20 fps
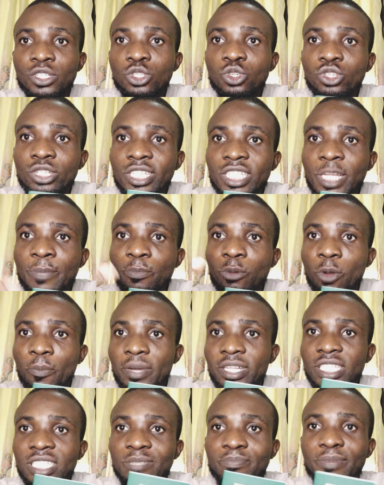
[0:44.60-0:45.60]
So the
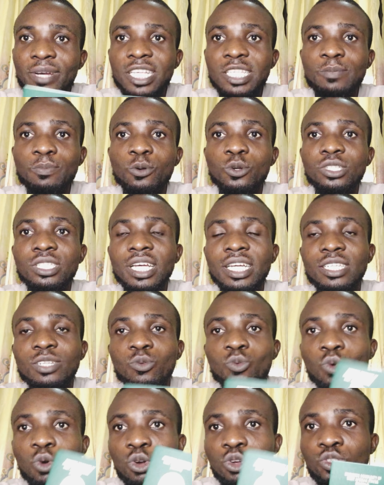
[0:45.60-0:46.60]
diplomatic passports are
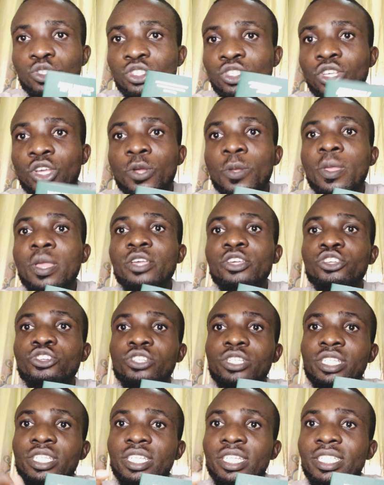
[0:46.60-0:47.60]
the ones
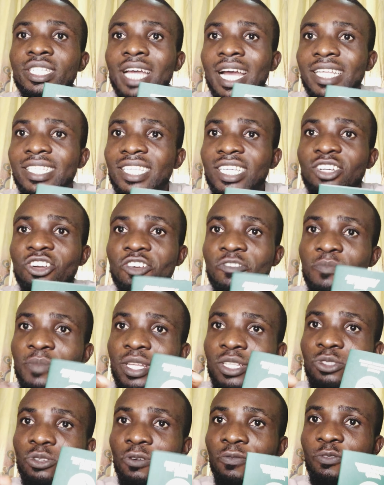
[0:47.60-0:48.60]
you need as a
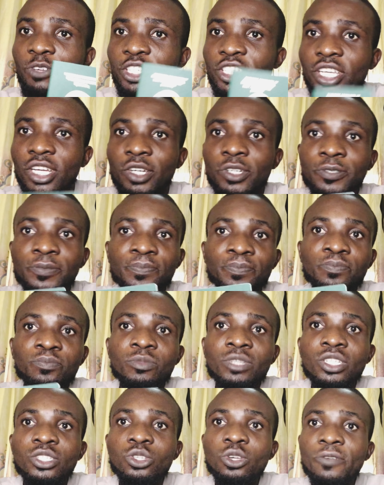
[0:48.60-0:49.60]
government official.
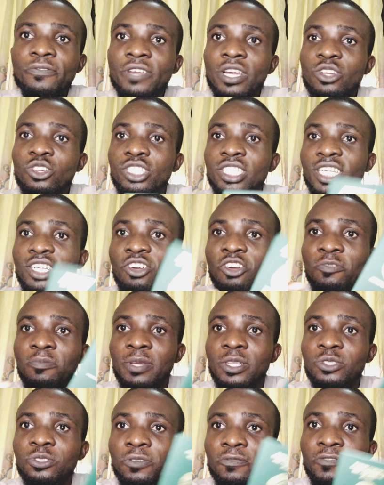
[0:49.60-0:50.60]
So if you're not a
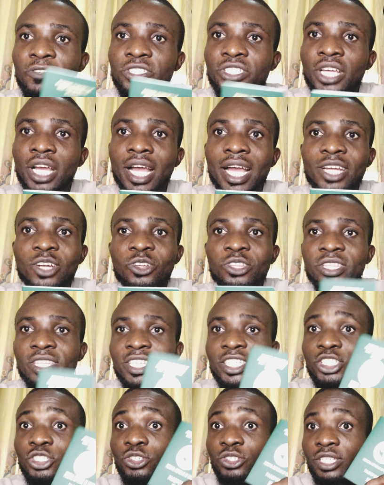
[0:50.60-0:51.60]
government official, I don't
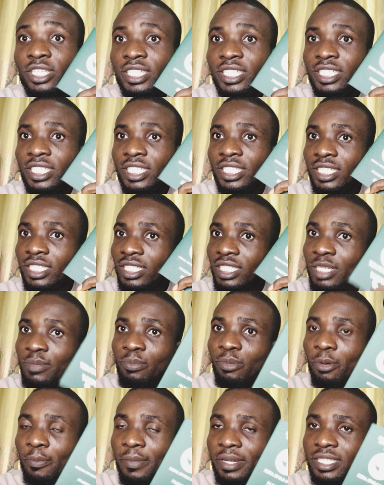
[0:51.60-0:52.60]
think you need the
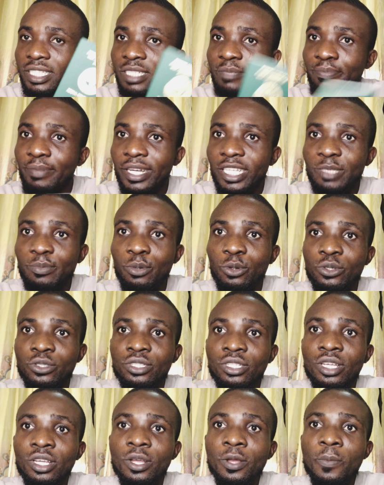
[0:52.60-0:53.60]
diplomatic passport.
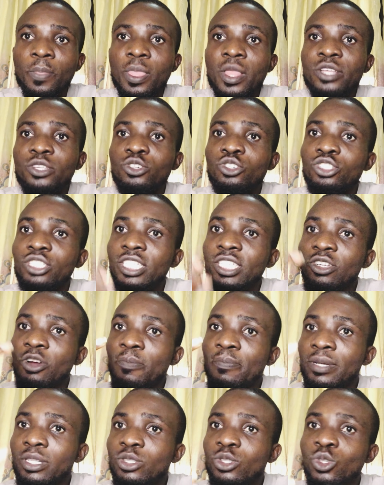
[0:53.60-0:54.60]
So the
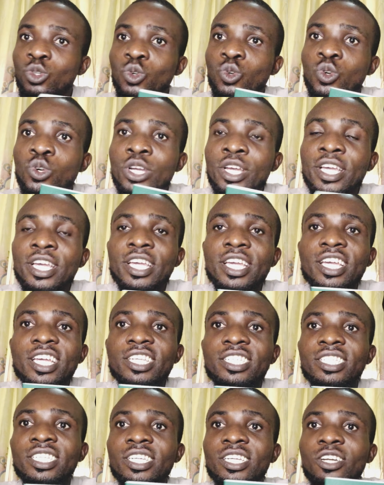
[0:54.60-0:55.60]
number two
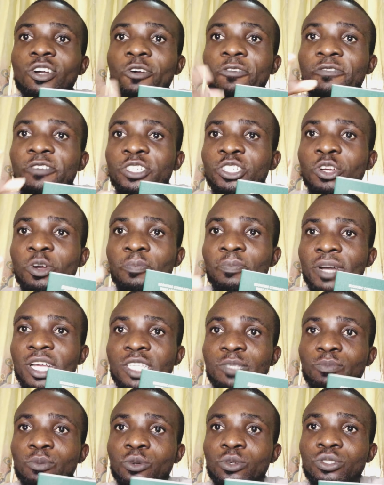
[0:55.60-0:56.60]
is the official
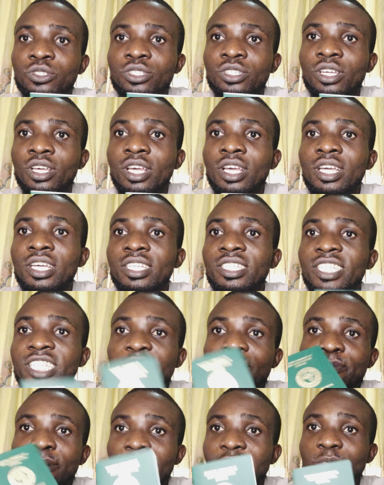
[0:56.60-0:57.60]
passport.
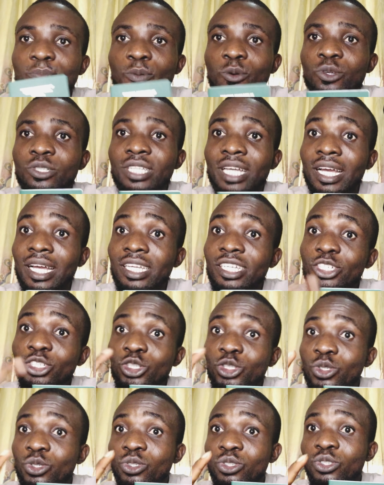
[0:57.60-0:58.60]
These passports are
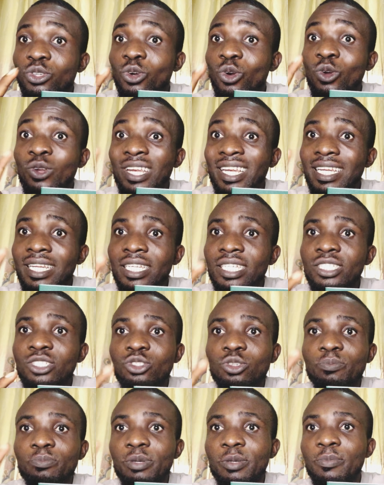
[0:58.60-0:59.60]
issued only
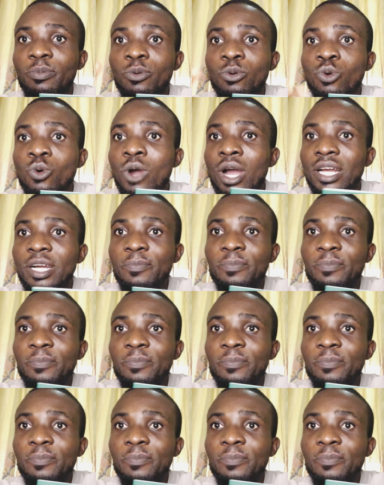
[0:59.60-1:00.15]
to people who are